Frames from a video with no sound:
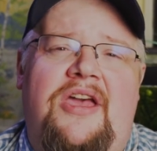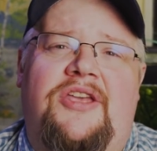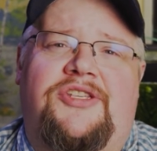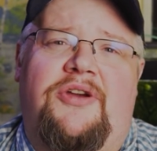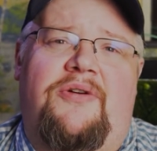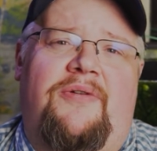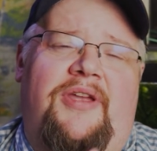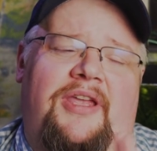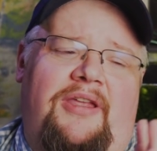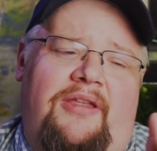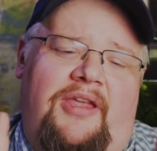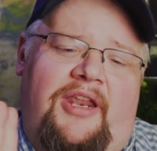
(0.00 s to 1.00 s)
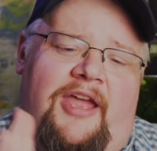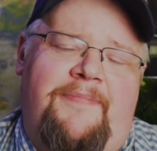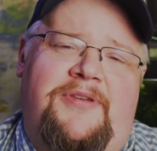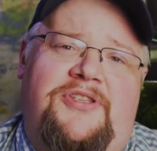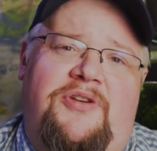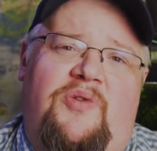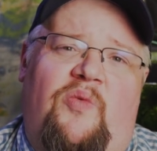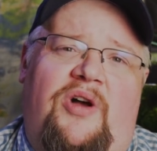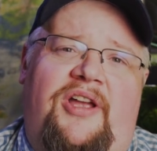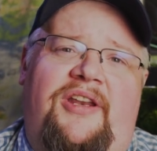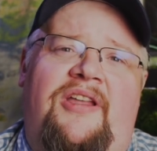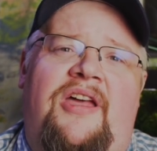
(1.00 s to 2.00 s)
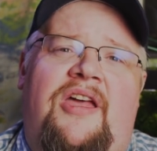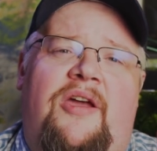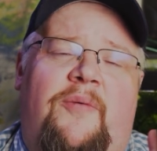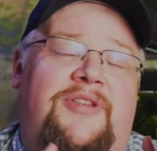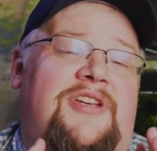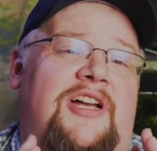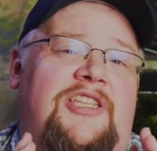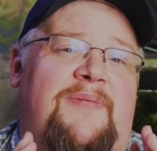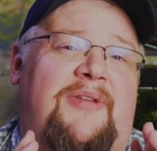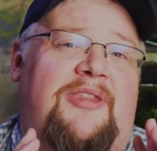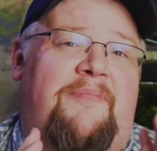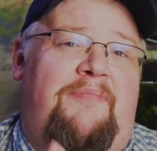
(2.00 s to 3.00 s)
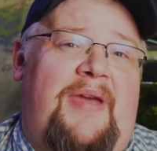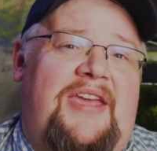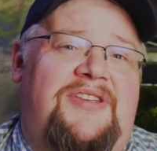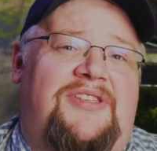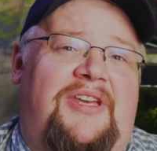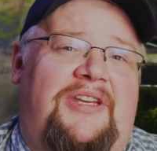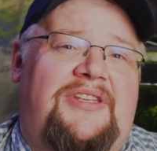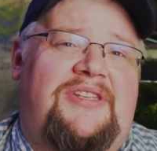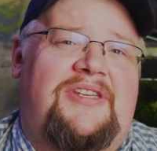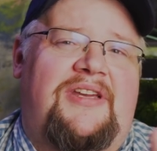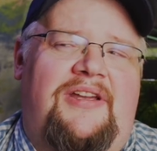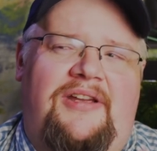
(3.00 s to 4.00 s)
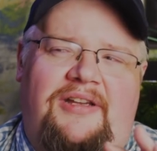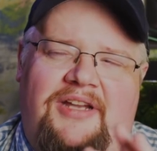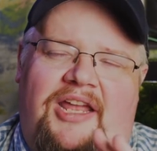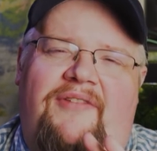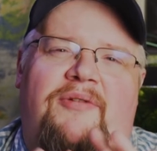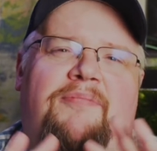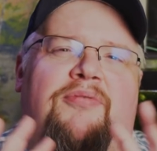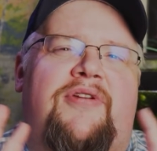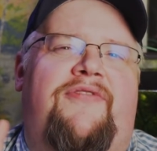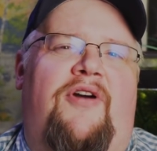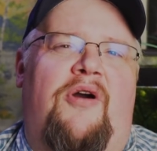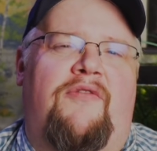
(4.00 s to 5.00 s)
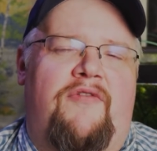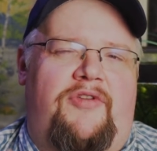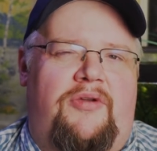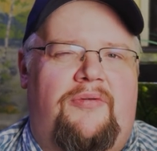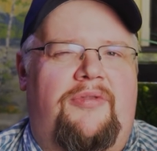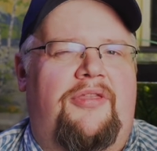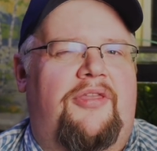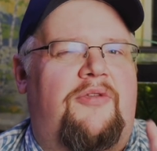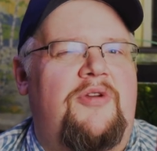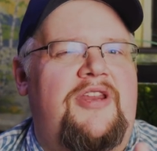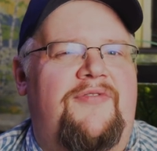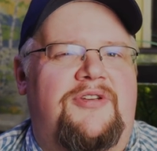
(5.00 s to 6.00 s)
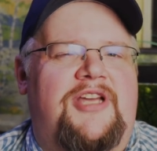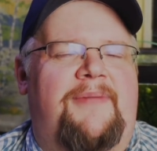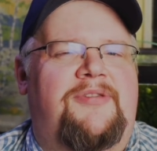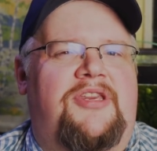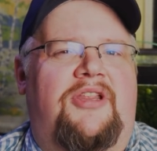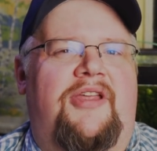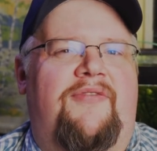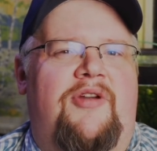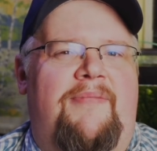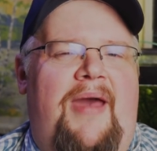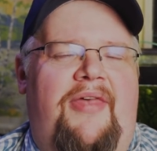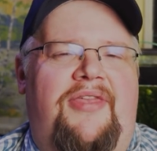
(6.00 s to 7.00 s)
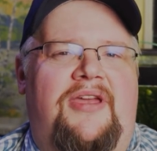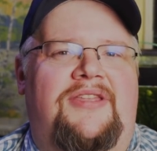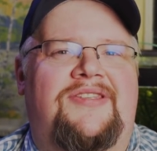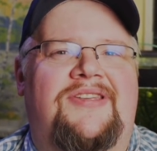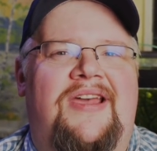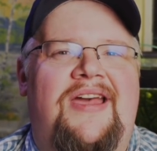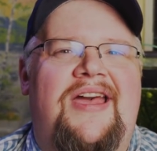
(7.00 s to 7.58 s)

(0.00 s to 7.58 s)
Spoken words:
So, in episode 1, we talked about the basics, kind of a brief overview, the 3 different types of delivery methods,